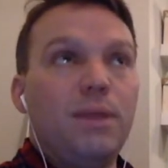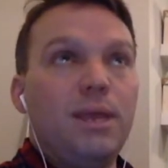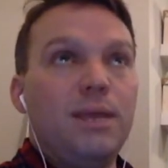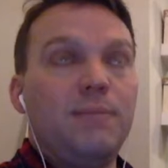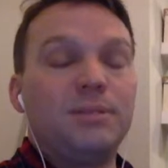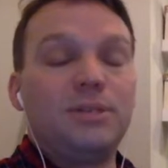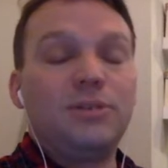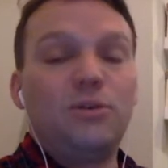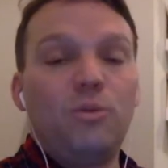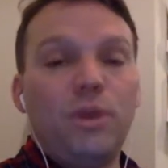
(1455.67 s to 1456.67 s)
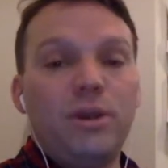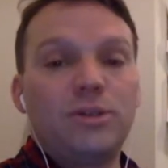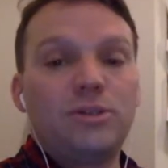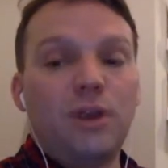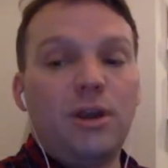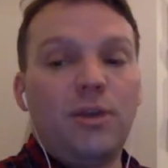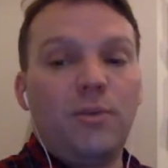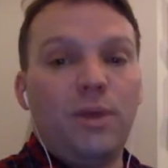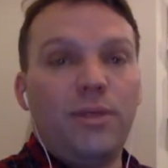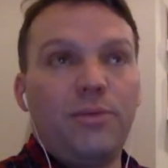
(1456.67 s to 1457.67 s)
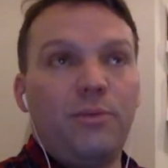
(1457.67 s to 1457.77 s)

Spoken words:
in a position where you're starting with